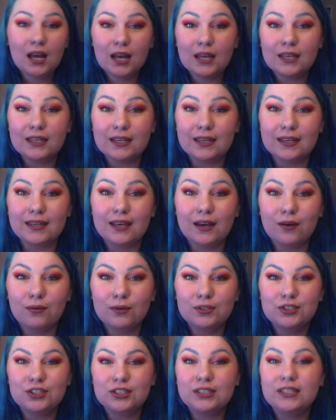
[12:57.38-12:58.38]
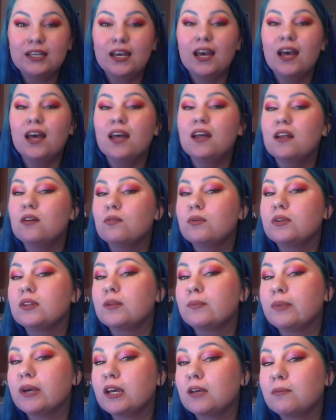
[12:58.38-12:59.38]
you get what you get with the
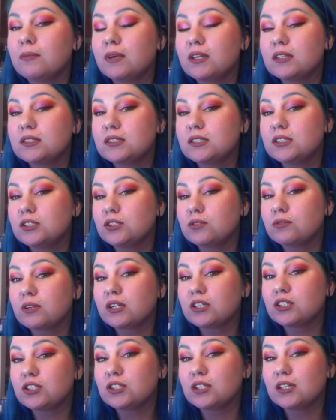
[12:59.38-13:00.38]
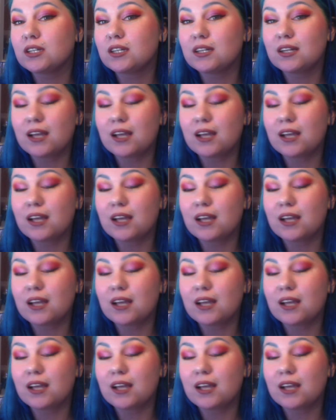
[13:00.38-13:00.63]
pigment situation,